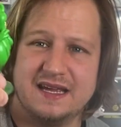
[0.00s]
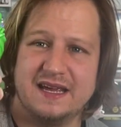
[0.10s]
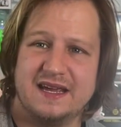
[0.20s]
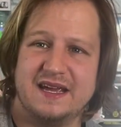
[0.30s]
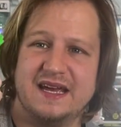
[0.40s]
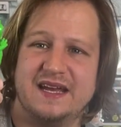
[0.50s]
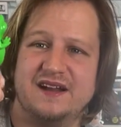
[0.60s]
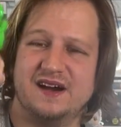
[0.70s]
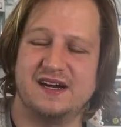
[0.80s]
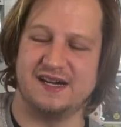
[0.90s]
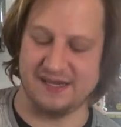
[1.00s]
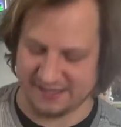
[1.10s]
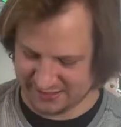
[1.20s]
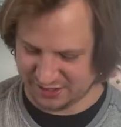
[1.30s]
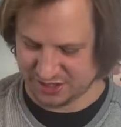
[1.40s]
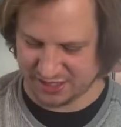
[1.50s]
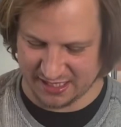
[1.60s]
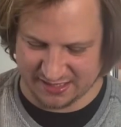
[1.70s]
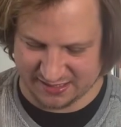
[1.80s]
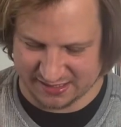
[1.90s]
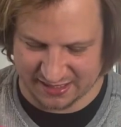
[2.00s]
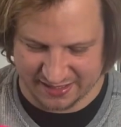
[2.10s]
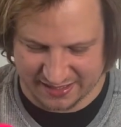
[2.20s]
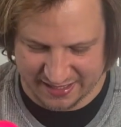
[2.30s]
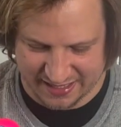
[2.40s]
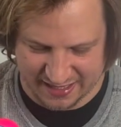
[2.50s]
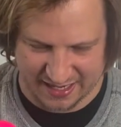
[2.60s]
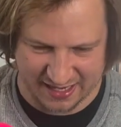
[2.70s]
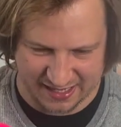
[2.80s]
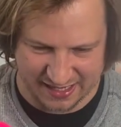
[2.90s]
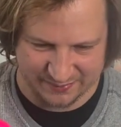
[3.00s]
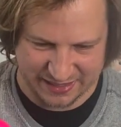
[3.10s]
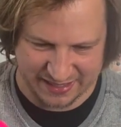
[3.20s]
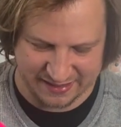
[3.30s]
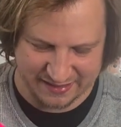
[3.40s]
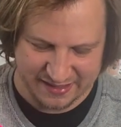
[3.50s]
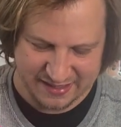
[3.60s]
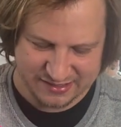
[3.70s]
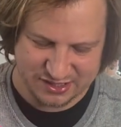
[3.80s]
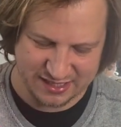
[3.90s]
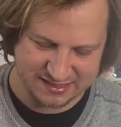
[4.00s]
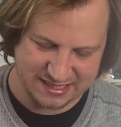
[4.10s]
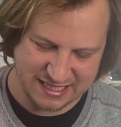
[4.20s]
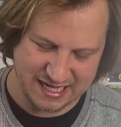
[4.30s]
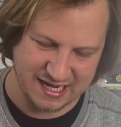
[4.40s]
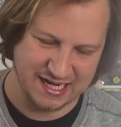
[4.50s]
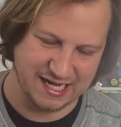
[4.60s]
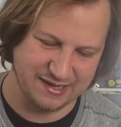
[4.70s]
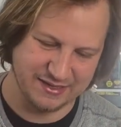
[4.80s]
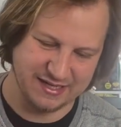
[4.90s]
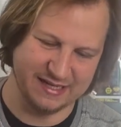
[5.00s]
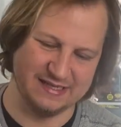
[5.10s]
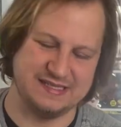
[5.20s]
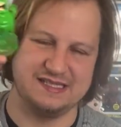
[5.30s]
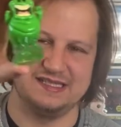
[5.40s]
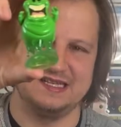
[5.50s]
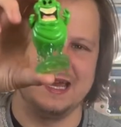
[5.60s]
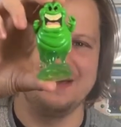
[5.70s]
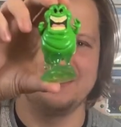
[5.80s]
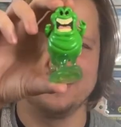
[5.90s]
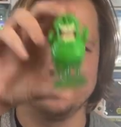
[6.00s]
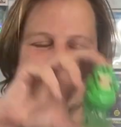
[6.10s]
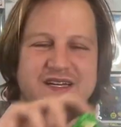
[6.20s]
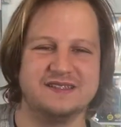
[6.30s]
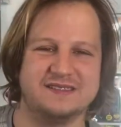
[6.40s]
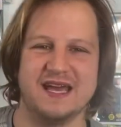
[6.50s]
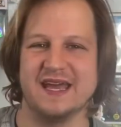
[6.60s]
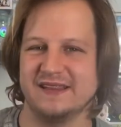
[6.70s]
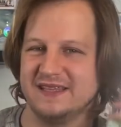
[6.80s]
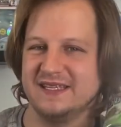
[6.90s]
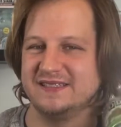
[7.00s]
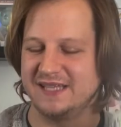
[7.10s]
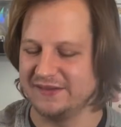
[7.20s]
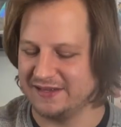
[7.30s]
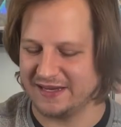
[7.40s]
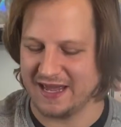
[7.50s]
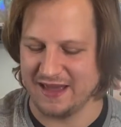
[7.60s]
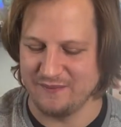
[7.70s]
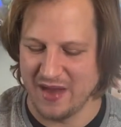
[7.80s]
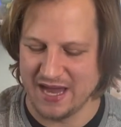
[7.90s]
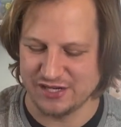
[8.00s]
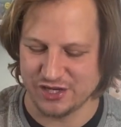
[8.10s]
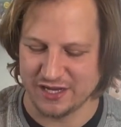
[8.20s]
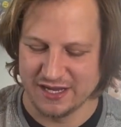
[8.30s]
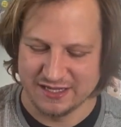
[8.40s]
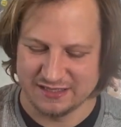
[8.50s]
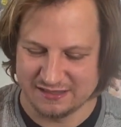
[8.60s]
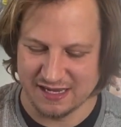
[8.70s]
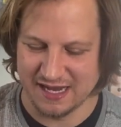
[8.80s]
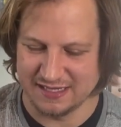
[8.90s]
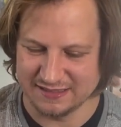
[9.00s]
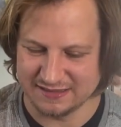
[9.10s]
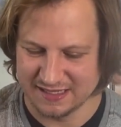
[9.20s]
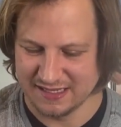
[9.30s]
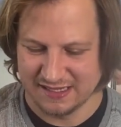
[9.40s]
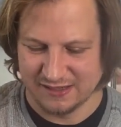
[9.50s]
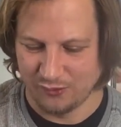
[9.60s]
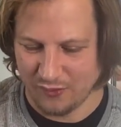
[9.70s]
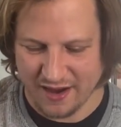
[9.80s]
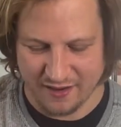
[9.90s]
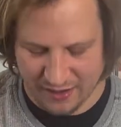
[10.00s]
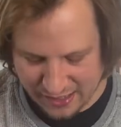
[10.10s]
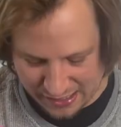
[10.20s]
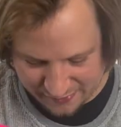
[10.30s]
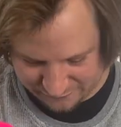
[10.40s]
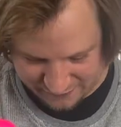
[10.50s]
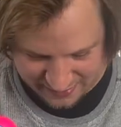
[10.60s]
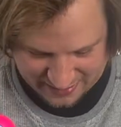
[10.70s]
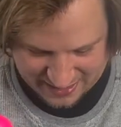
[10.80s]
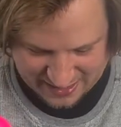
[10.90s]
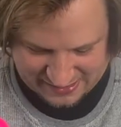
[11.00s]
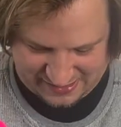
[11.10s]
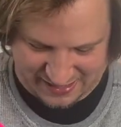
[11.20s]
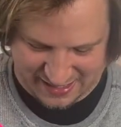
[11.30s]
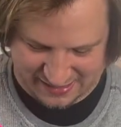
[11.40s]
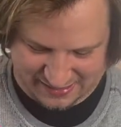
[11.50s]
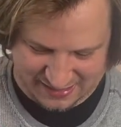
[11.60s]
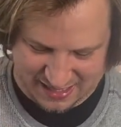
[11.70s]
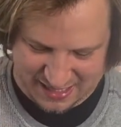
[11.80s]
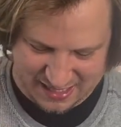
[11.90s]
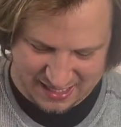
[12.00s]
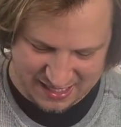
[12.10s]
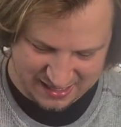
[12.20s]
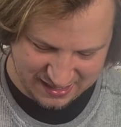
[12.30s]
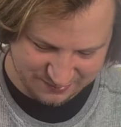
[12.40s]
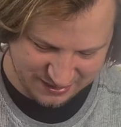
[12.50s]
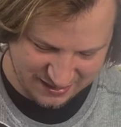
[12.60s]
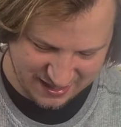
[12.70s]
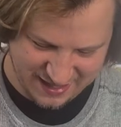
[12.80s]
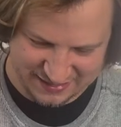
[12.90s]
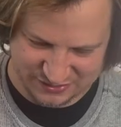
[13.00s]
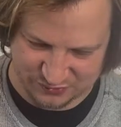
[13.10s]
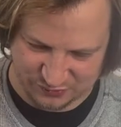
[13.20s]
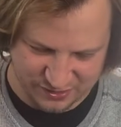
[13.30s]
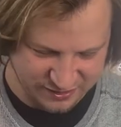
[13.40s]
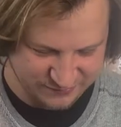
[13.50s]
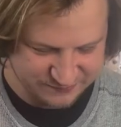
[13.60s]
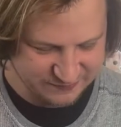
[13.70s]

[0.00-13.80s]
And ah, just the common. Just the common Slimer. Dang, the dented can magic does wear off. And yes, the common as well.